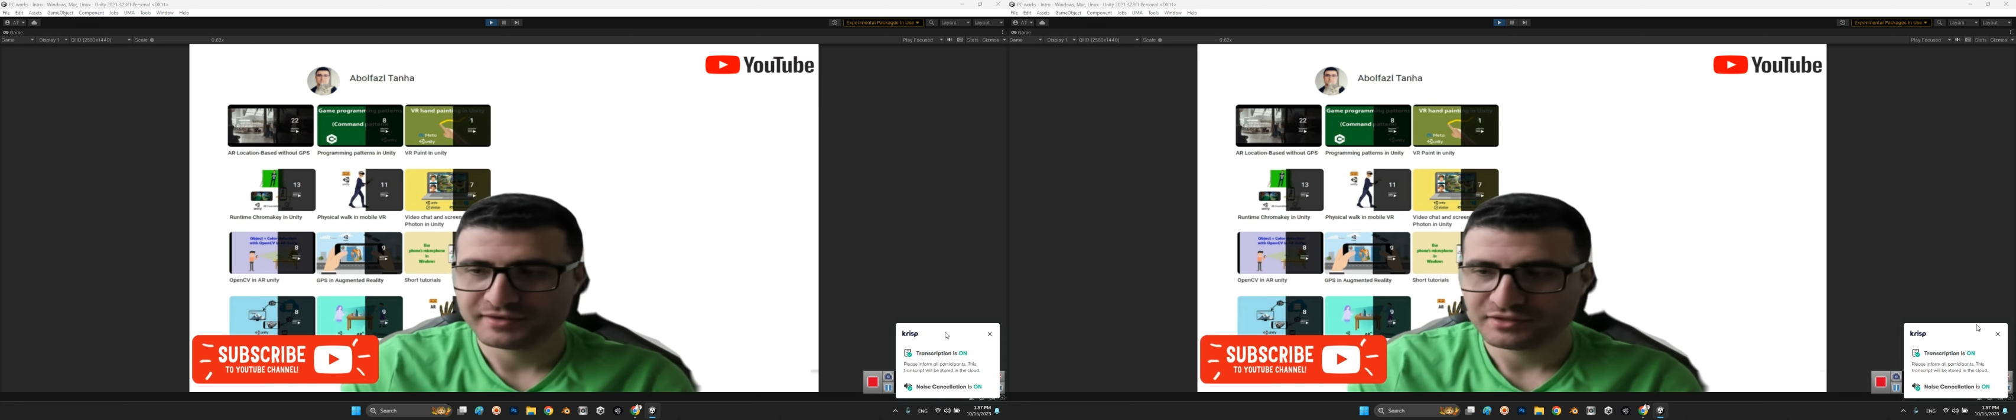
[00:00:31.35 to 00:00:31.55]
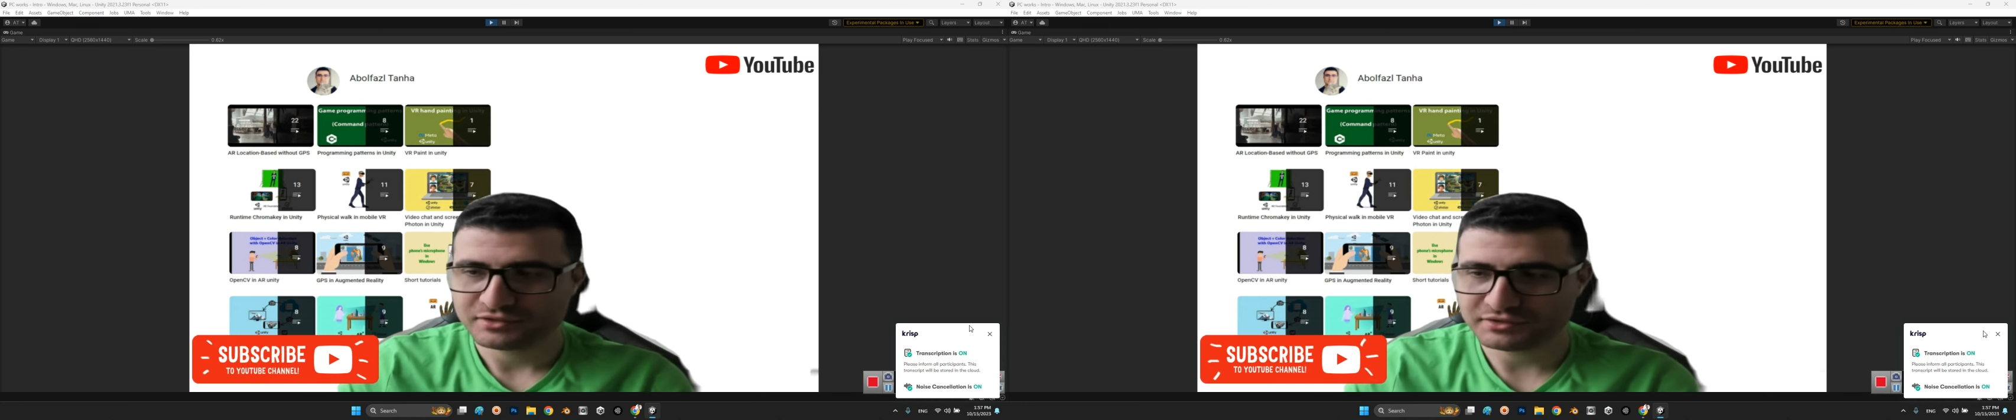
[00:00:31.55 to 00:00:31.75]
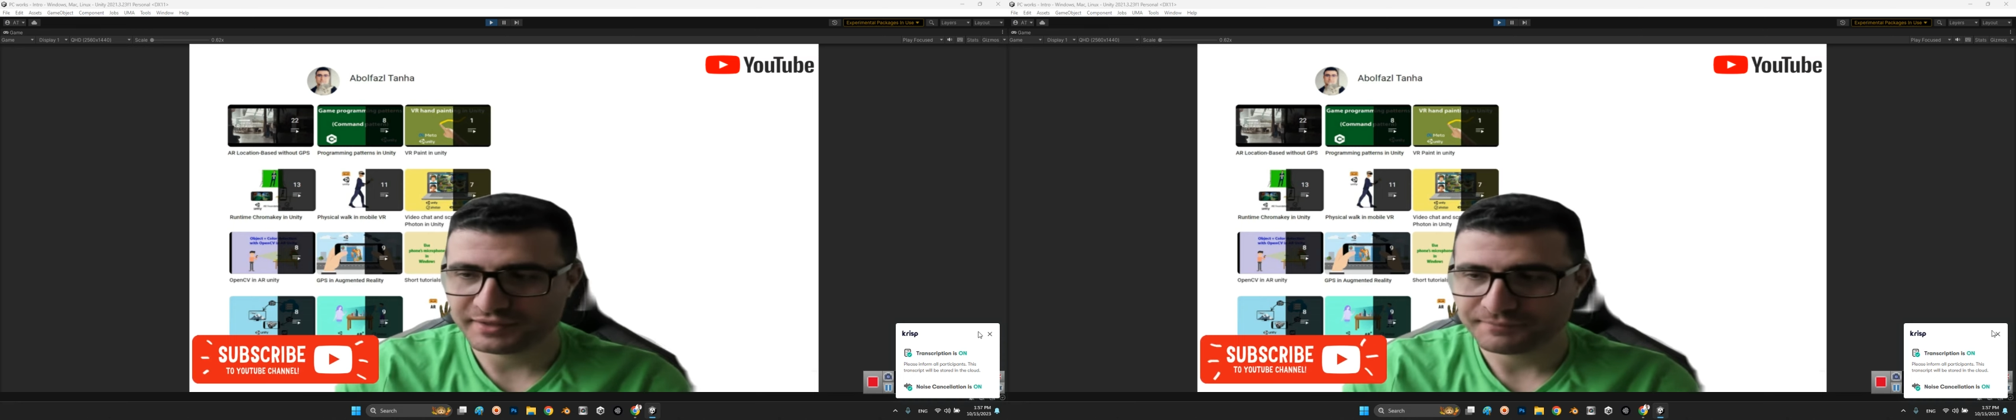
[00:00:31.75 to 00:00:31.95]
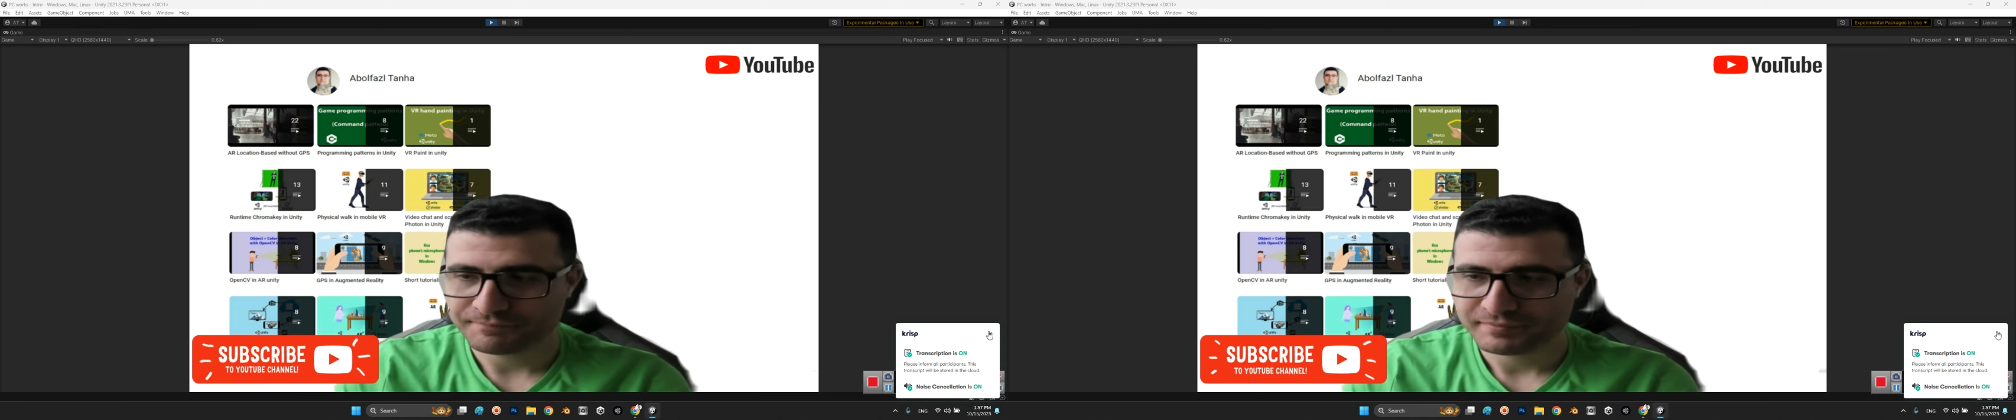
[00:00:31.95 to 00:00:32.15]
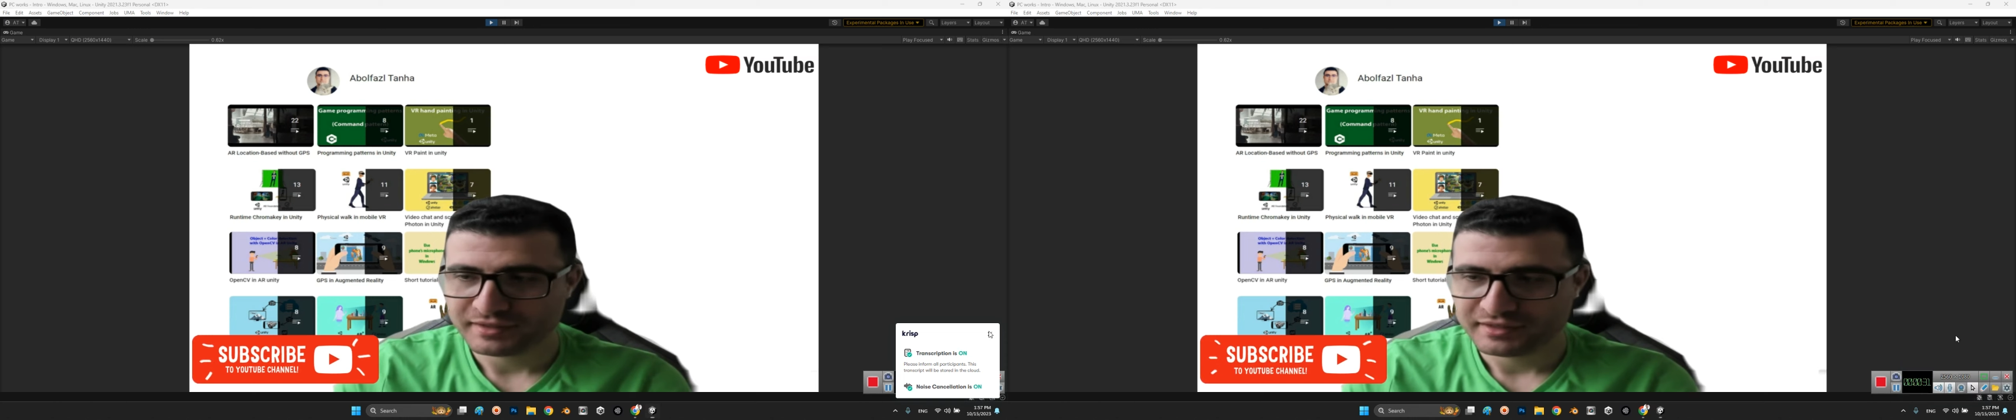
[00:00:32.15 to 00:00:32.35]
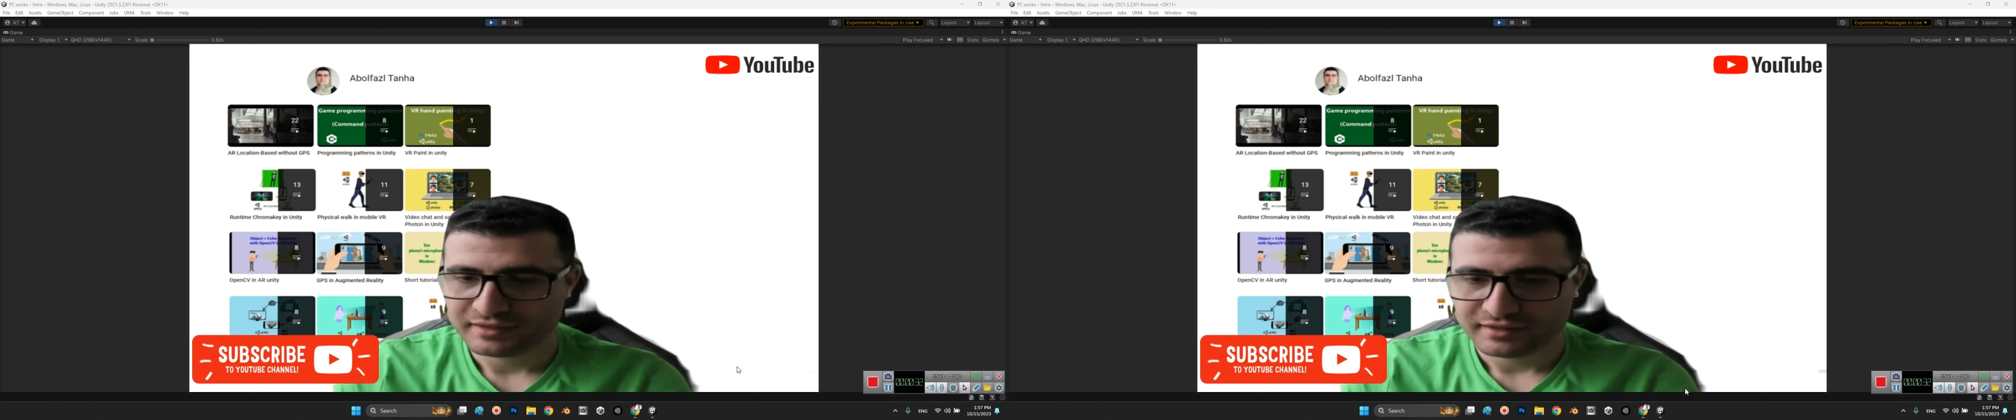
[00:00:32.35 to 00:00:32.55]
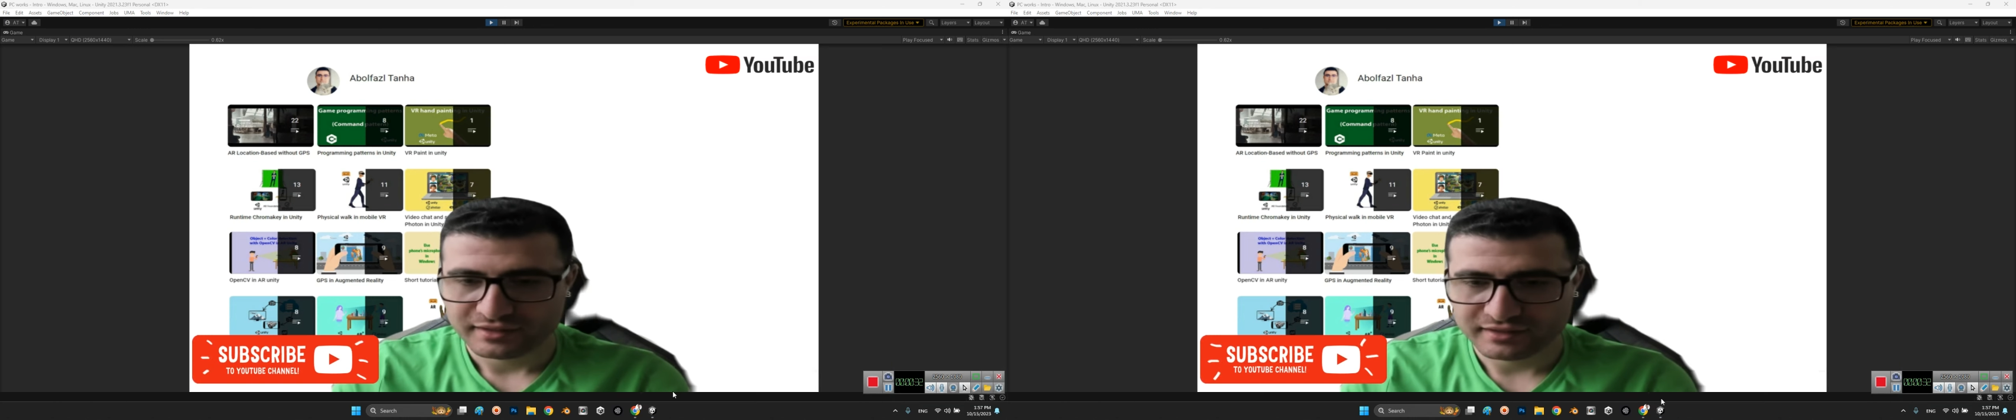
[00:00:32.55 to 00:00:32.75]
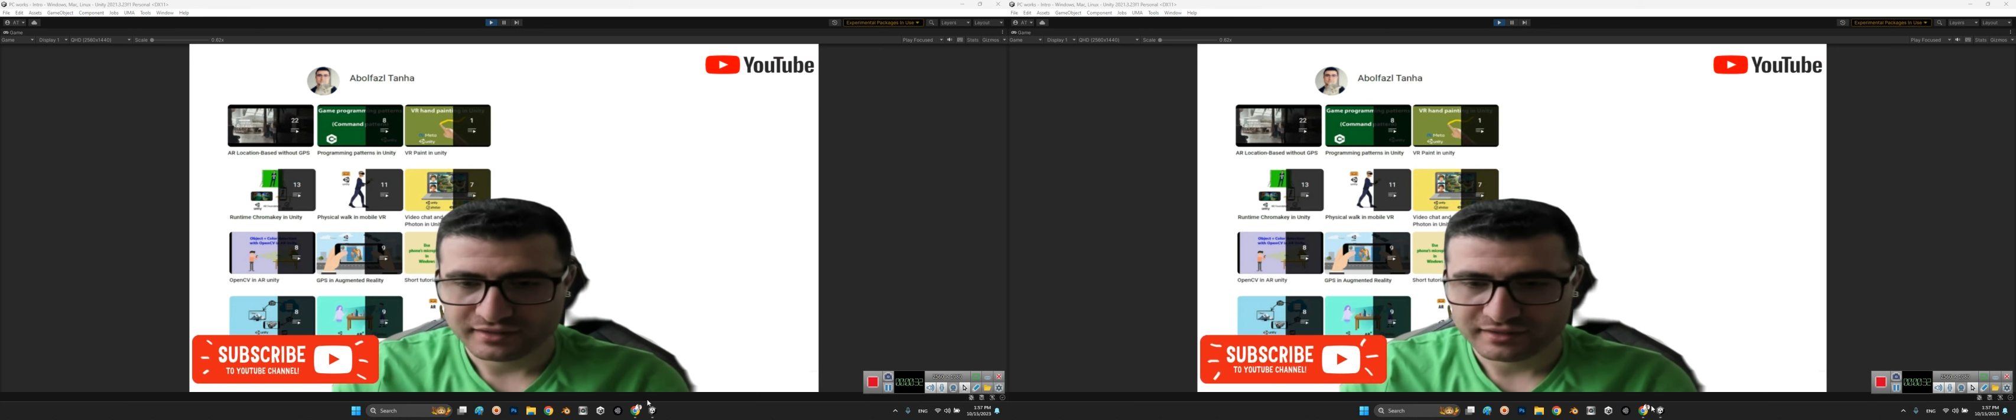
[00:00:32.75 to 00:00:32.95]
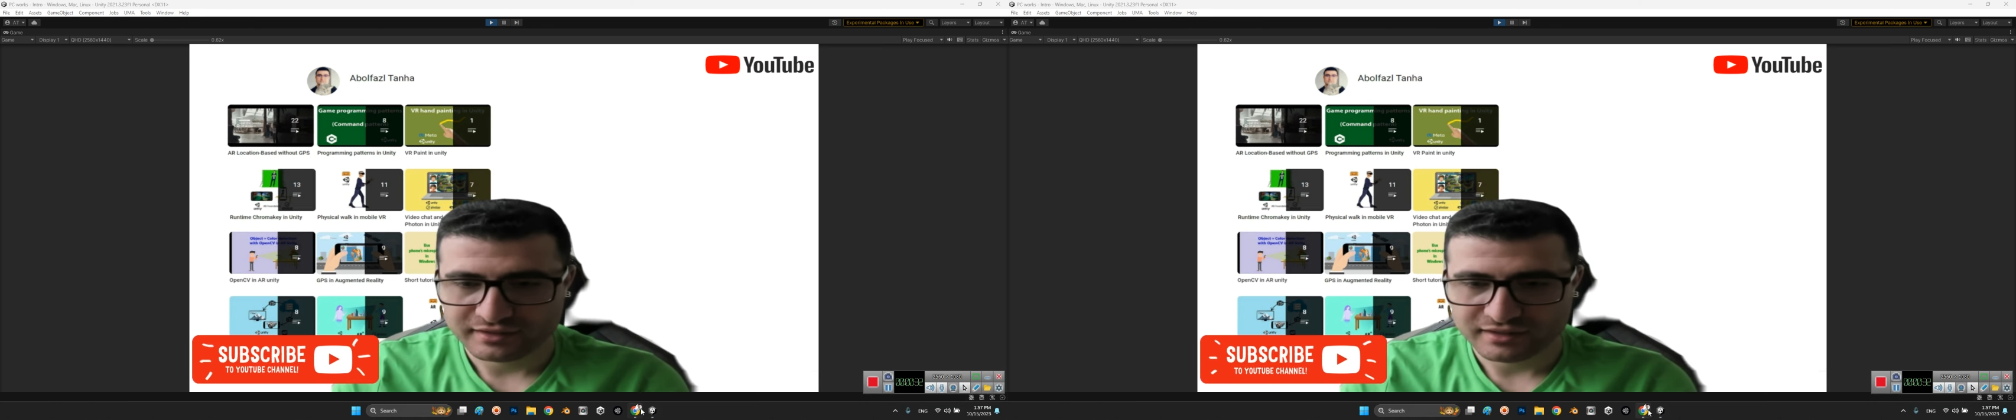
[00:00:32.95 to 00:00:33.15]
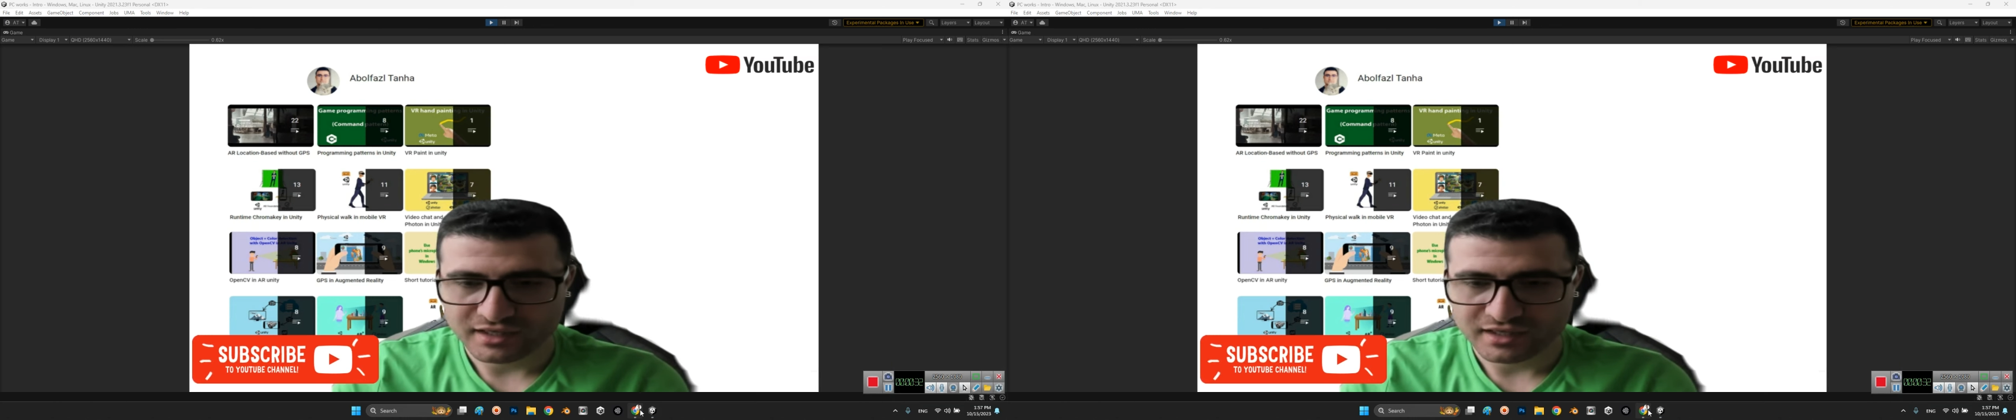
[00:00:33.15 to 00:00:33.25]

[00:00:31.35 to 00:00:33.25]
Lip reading: Okay, I